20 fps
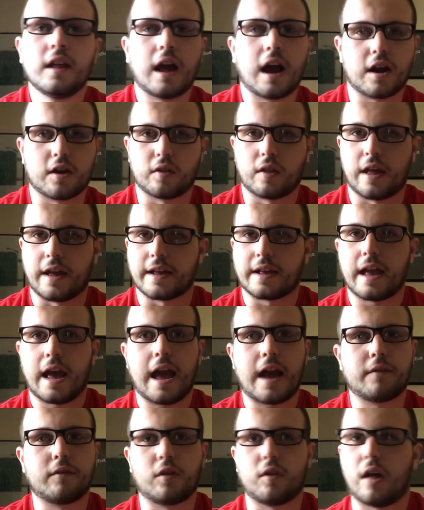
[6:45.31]
are like,
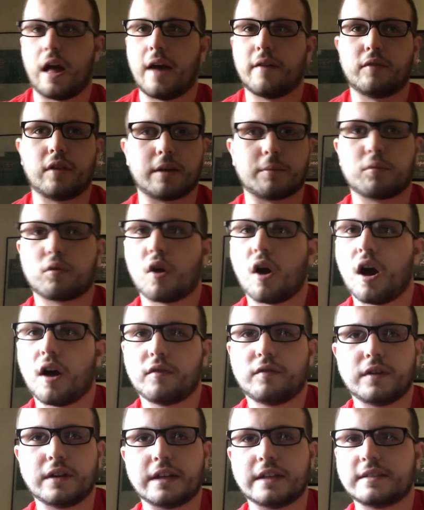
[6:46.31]
have like
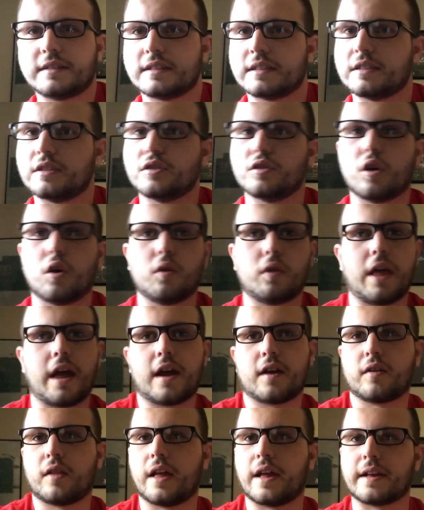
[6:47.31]
profits and, that
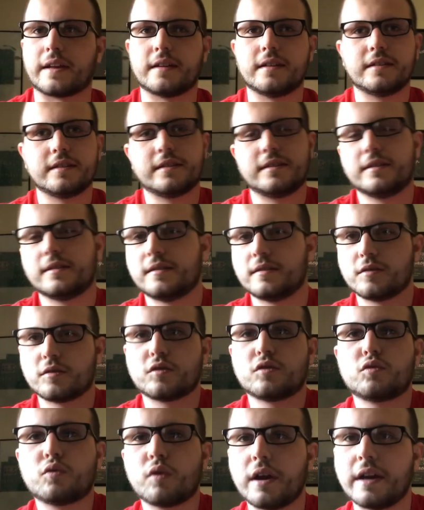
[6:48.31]
are like
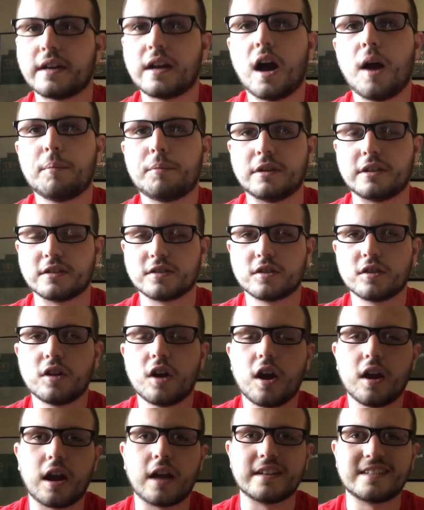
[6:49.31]
great companies. They're
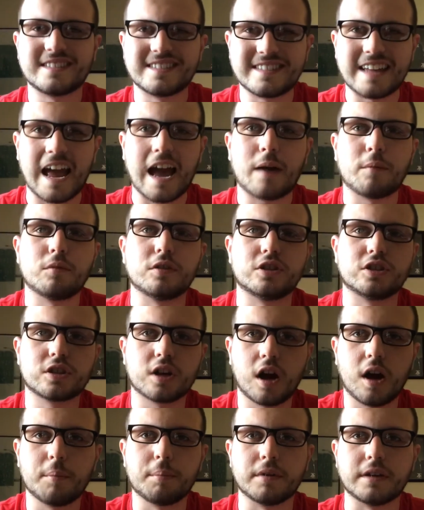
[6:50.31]
not established
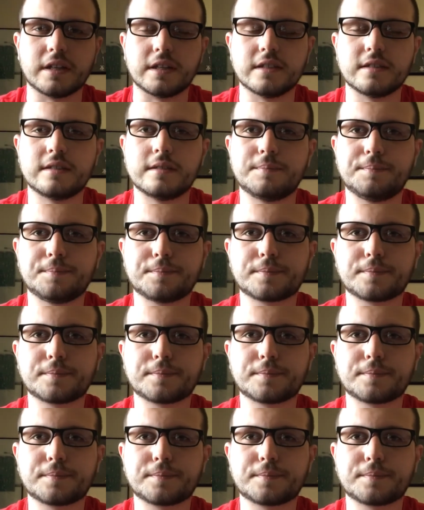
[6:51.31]
companies.